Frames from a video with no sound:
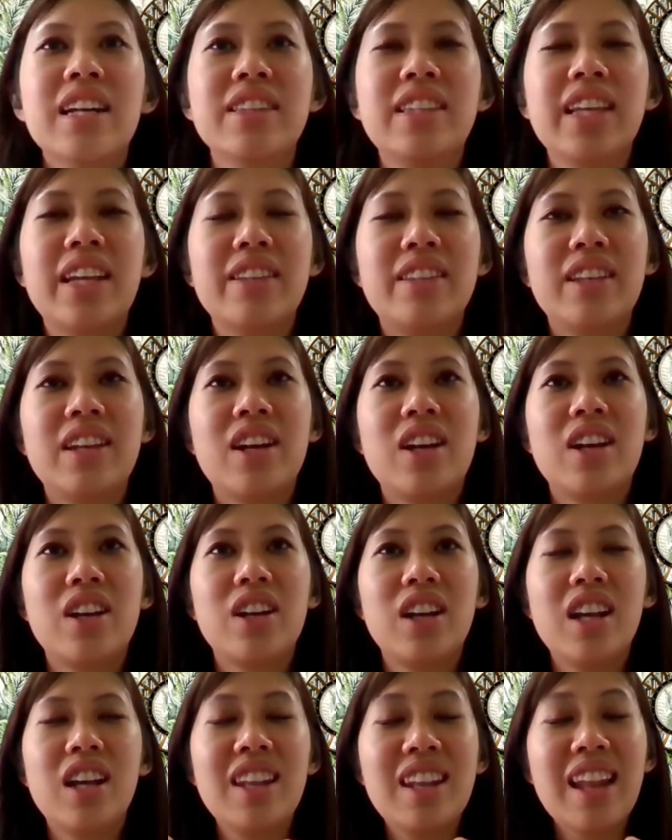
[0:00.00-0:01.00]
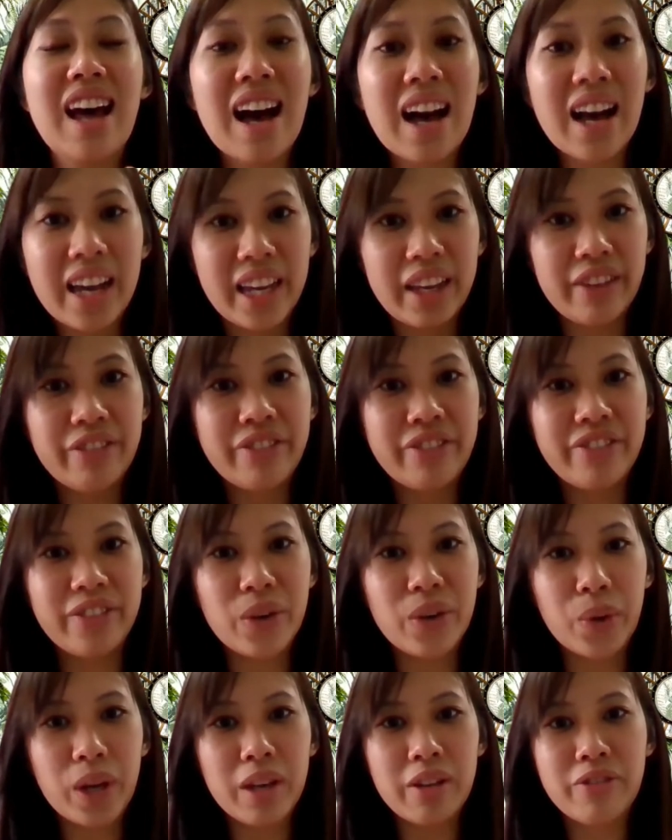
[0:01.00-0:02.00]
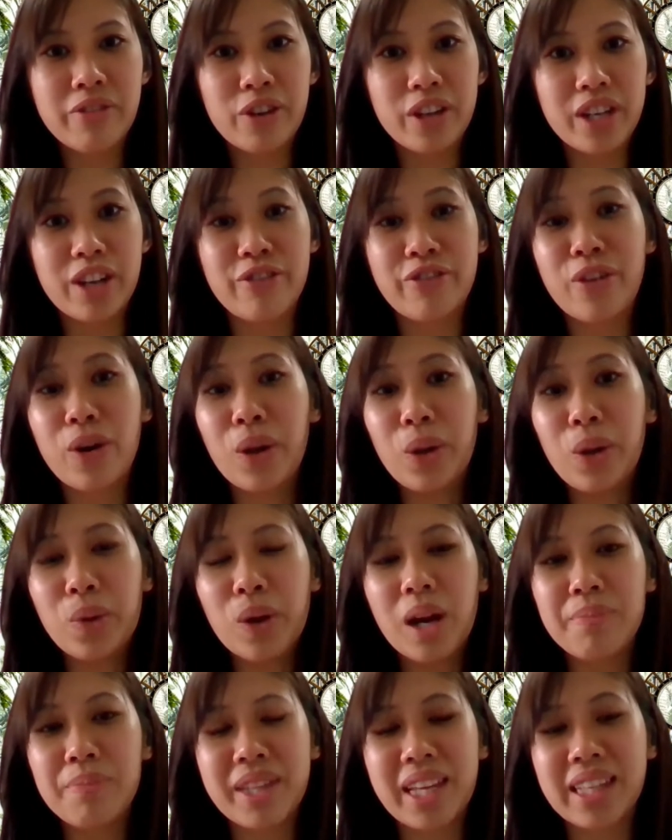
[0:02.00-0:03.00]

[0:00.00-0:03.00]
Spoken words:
that they are alive, going for their follow-up,